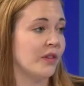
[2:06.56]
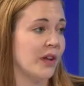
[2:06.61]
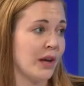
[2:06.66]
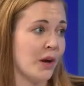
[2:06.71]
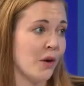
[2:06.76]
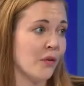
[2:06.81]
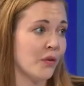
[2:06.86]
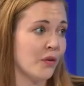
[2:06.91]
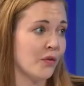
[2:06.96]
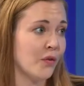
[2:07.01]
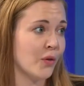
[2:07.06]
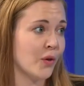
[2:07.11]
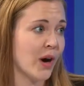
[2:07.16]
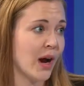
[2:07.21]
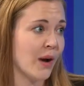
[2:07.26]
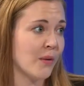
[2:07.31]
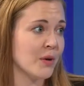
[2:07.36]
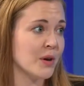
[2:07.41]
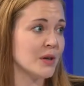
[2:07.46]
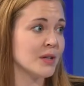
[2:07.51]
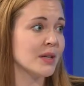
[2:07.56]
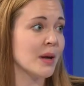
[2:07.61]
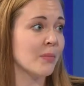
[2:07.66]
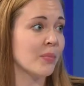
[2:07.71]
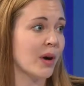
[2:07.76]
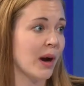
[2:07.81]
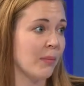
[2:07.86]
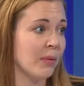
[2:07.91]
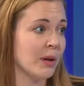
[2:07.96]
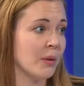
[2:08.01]
Flight over 4 hours,
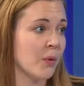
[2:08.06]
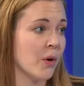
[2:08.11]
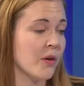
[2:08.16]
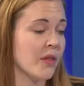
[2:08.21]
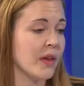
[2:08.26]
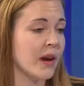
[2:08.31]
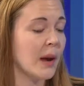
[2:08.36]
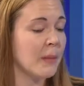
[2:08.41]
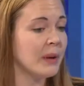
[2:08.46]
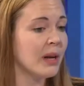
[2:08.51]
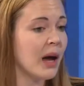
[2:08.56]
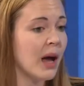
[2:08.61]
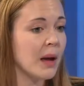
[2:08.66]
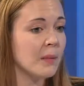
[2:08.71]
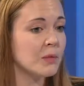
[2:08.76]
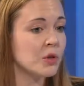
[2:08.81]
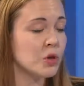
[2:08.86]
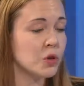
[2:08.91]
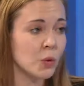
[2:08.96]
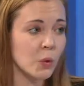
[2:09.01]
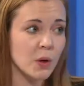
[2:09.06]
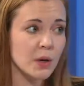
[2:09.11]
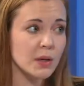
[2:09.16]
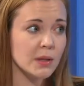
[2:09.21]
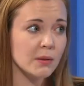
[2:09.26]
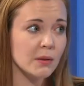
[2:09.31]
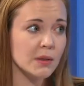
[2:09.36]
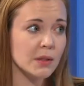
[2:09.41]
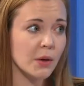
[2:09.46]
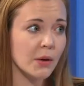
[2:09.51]
probably worth it. I'm
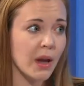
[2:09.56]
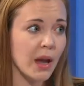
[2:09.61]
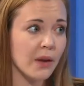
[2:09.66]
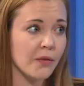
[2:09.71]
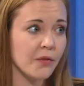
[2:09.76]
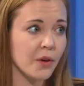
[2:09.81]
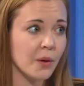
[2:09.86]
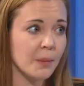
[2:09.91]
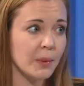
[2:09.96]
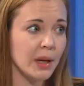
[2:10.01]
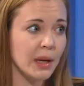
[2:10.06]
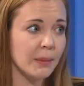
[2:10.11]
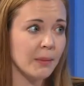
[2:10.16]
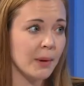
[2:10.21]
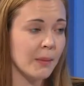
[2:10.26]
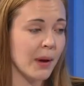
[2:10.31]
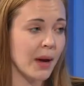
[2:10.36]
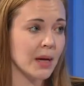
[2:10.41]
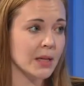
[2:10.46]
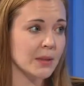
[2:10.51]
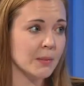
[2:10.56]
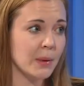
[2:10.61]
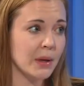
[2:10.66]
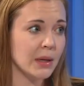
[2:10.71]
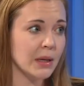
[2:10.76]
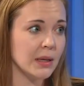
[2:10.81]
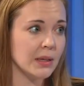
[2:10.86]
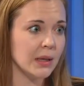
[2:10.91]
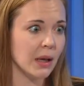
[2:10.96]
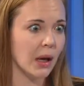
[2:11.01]
short, so it's okay for me, but my
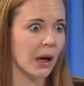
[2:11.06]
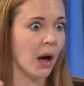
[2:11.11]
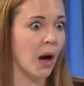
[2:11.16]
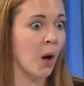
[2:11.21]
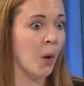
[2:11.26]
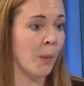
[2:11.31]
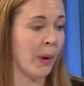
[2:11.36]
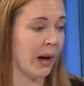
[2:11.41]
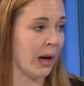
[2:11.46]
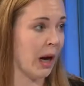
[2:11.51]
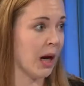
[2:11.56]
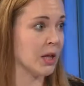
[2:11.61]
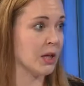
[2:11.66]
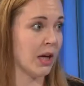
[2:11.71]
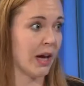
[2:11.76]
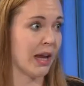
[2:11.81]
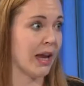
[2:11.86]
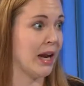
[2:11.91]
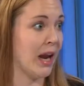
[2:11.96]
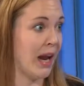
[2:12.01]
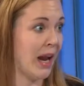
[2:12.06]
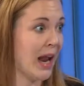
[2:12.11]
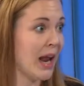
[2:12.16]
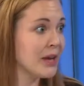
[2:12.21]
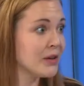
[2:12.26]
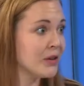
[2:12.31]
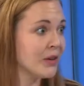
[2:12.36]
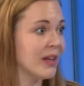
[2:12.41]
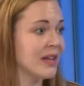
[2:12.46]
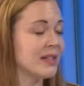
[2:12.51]
husband, he's like, oh my gosh, I cannot
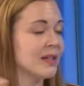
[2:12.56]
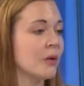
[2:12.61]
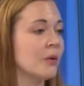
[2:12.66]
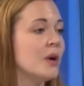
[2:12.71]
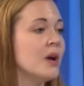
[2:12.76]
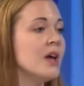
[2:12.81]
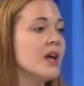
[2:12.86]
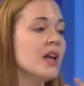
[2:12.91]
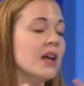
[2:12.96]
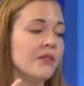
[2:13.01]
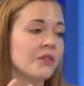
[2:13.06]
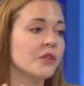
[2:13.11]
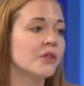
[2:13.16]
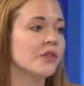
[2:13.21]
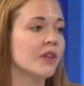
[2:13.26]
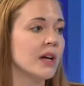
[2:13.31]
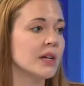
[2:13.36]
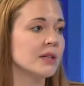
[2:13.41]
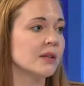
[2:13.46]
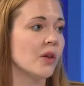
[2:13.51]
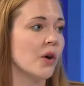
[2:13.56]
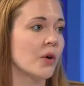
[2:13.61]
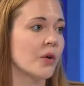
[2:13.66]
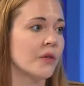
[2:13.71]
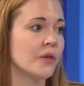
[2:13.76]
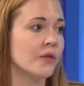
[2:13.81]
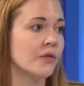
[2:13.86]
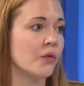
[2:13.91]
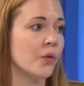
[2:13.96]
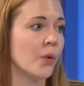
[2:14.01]
handle it. So if your flight's
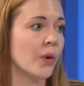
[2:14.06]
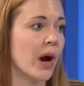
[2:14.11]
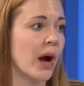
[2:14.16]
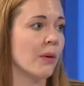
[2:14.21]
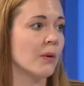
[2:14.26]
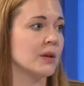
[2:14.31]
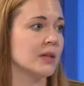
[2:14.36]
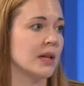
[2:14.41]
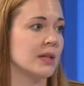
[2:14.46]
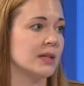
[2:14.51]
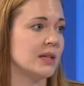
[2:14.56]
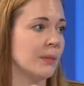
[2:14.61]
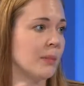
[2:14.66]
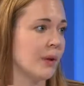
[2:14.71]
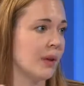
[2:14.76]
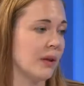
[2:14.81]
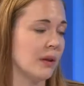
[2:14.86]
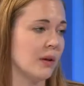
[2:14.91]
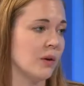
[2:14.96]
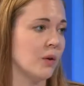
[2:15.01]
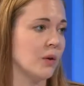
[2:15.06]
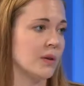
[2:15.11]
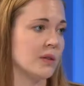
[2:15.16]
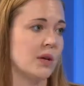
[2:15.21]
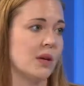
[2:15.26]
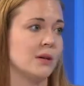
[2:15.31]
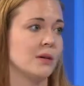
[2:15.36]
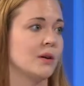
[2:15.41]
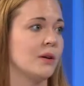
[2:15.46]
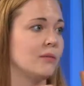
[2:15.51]
longer than 4 hours, that's typically the gold
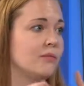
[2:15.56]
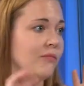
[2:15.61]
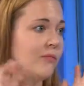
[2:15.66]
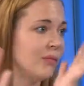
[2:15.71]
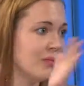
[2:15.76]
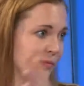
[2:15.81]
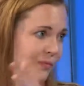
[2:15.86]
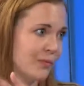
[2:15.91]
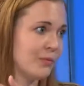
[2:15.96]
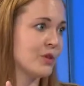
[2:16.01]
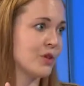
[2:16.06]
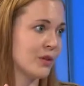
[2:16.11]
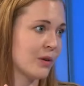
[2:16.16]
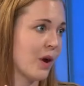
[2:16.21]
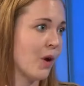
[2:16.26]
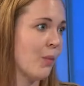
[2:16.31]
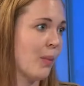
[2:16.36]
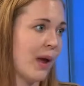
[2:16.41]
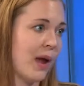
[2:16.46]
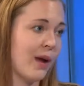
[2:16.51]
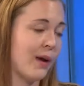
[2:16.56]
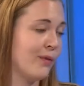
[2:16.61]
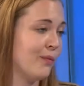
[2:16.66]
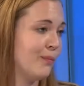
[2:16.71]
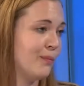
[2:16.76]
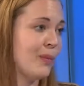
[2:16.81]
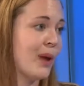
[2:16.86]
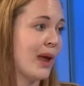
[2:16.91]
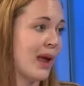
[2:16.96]
standard. Just go pay